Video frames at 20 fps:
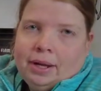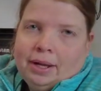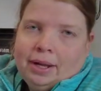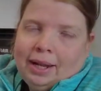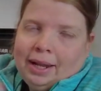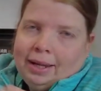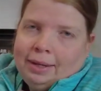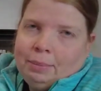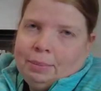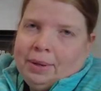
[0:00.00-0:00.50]

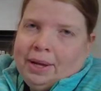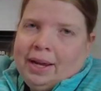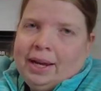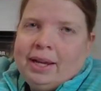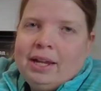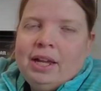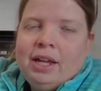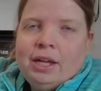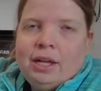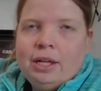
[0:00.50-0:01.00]
light
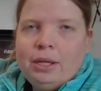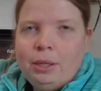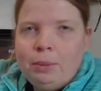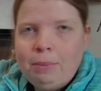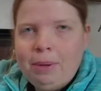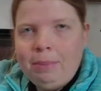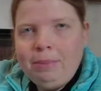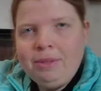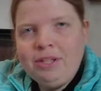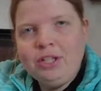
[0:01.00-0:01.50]
pack, you
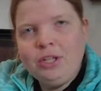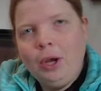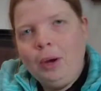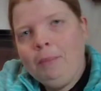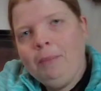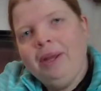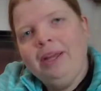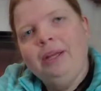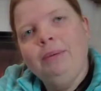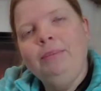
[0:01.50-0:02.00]
maybe saw
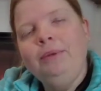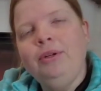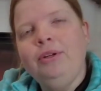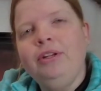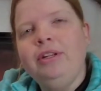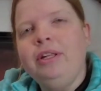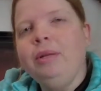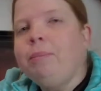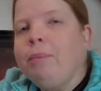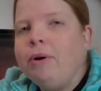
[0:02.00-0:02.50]
my
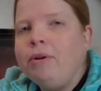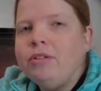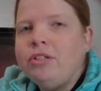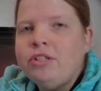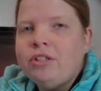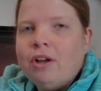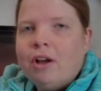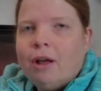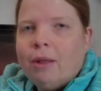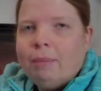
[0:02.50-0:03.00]
community
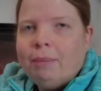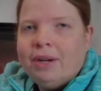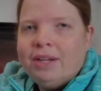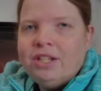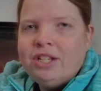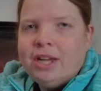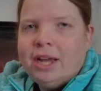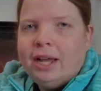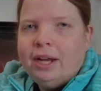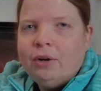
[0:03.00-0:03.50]
post on my
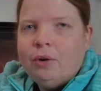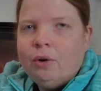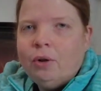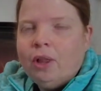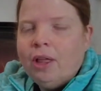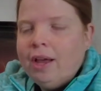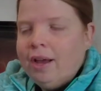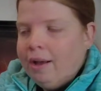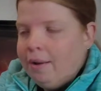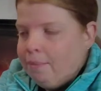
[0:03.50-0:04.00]

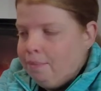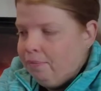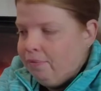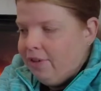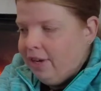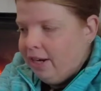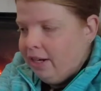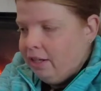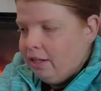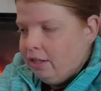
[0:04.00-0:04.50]
channel.
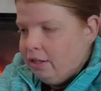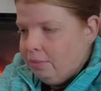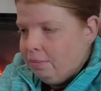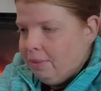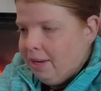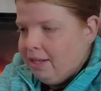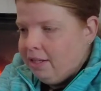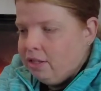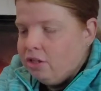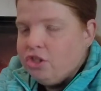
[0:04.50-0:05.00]
They
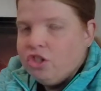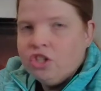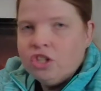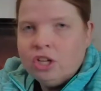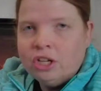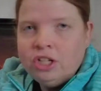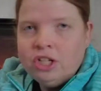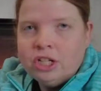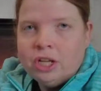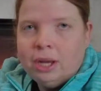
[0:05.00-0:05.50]
made
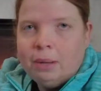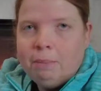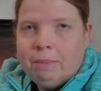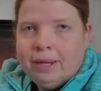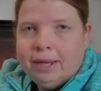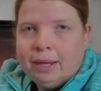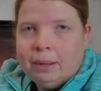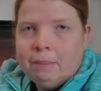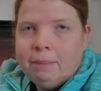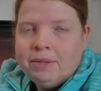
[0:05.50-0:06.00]
such a
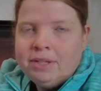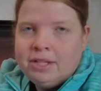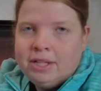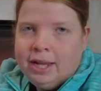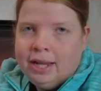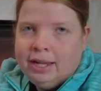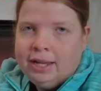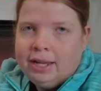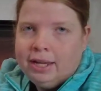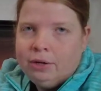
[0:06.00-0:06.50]
big
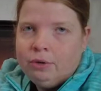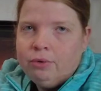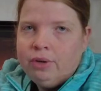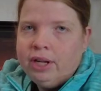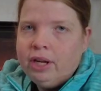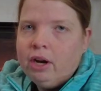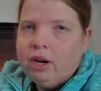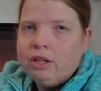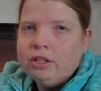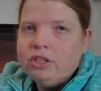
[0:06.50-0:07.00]
mistake in
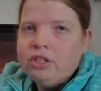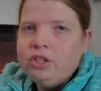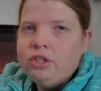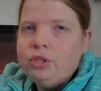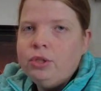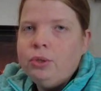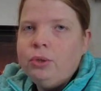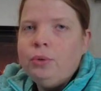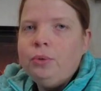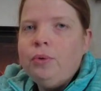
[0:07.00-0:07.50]
regards
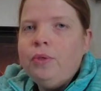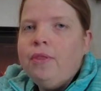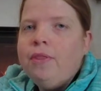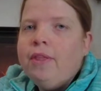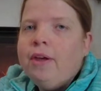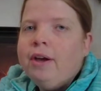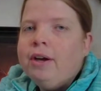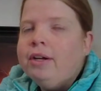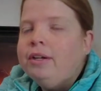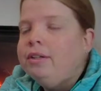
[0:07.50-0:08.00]
to
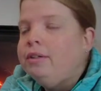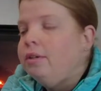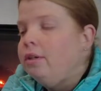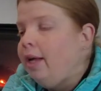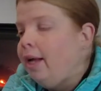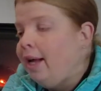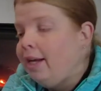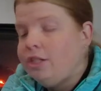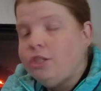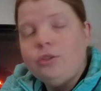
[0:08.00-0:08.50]
the
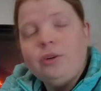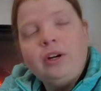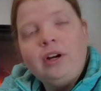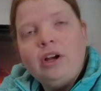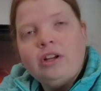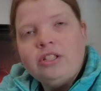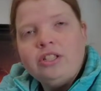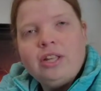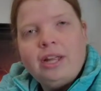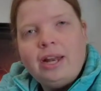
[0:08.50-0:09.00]
extra
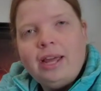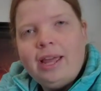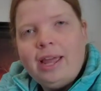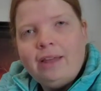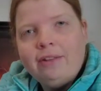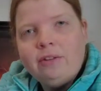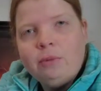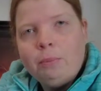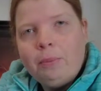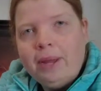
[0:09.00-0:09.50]
cost that I
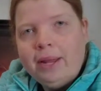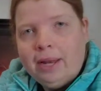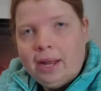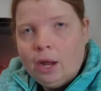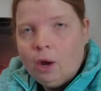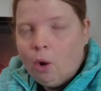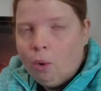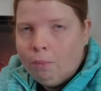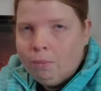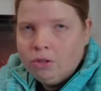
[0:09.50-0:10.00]
had to pay. They
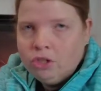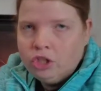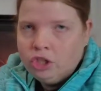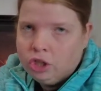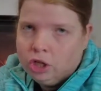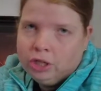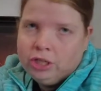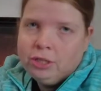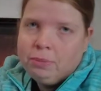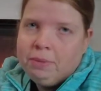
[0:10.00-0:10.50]
almost
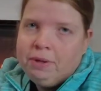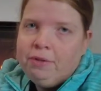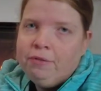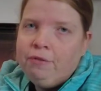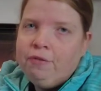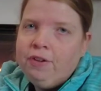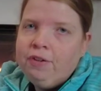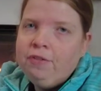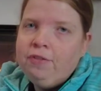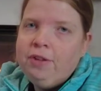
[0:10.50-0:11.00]
charged me
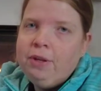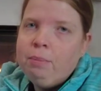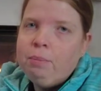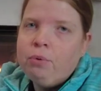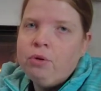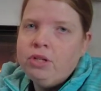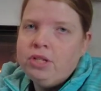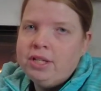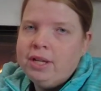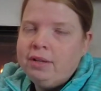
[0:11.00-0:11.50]

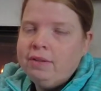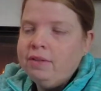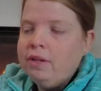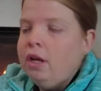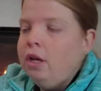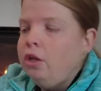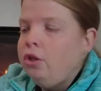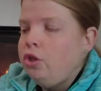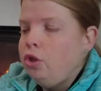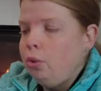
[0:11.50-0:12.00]
50%
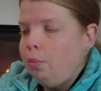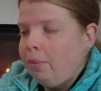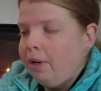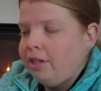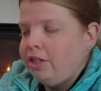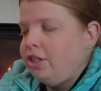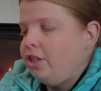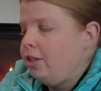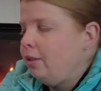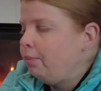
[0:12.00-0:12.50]
too
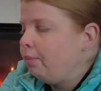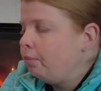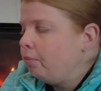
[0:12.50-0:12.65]
much.